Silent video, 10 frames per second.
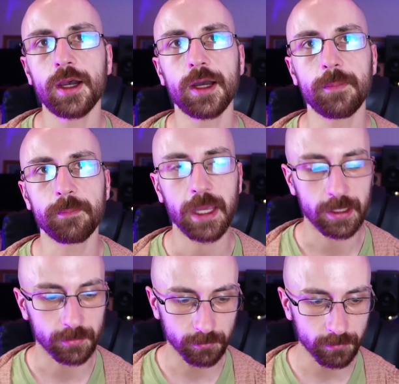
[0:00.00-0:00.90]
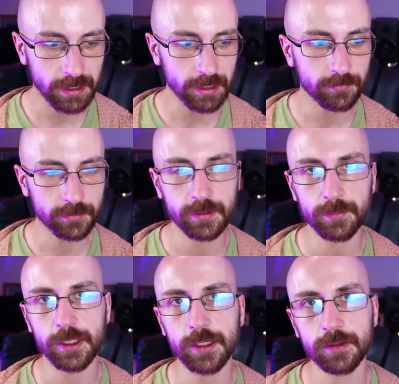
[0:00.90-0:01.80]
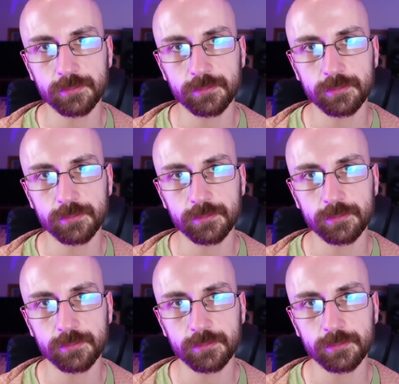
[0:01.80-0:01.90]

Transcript: and many other similar